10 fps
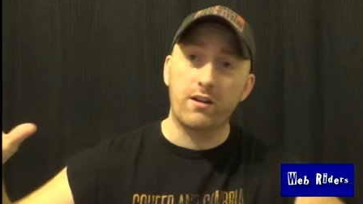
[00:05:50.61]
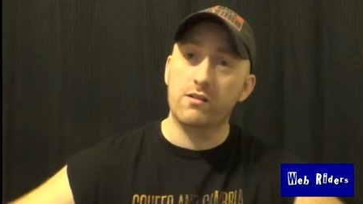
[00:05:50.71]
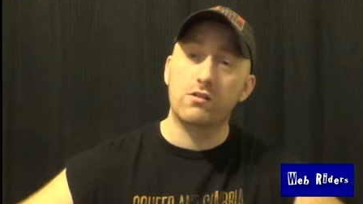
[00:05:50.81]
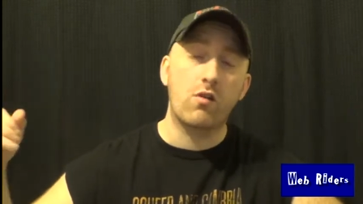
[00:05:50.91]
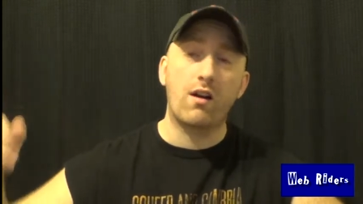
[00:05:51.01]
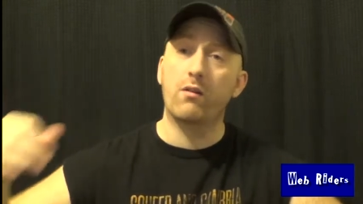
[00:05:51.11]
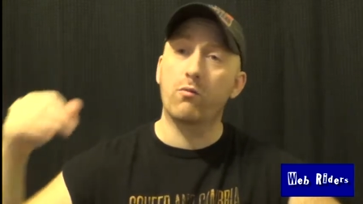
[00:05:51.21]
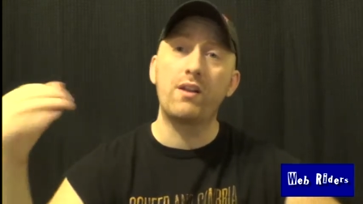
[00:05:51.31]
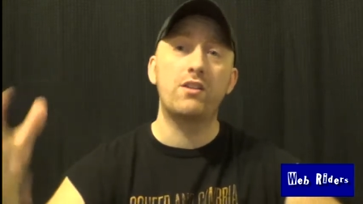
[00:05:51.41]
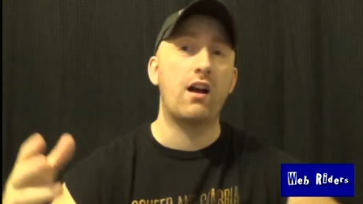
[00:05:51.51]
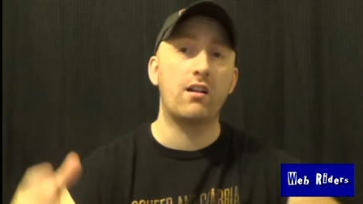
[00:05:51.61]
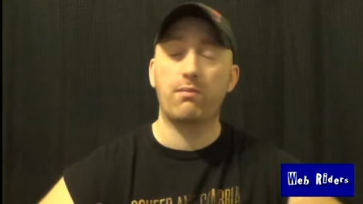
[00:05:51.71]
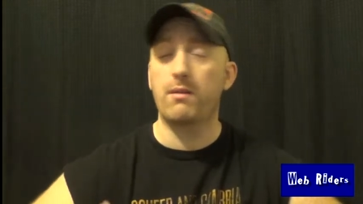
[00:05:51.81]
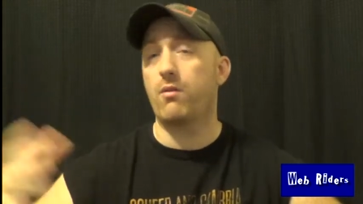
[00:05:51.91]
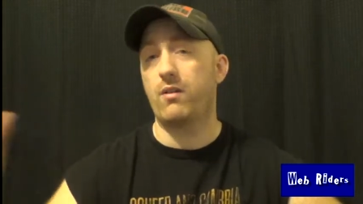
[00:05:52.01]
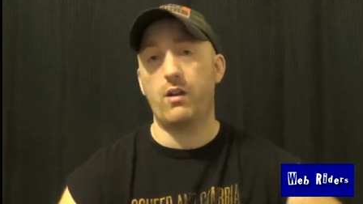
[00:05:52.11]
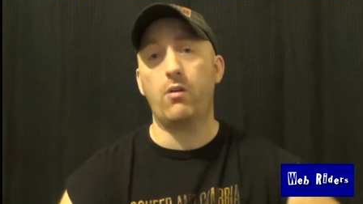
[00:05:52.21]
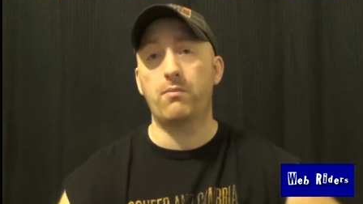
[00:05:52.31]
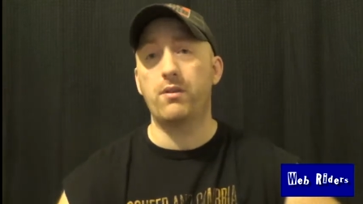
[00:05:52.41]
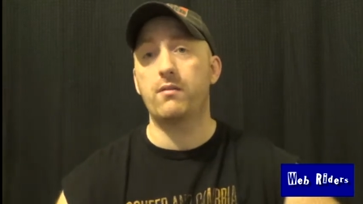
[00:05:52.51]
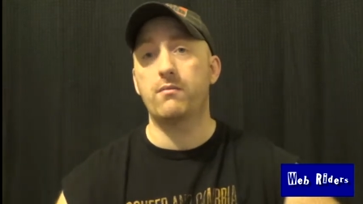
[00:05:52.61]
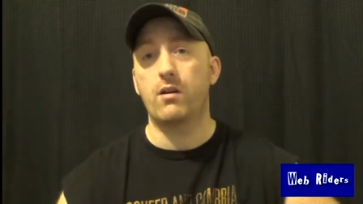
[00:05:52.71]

just trying to reach out to people and help them,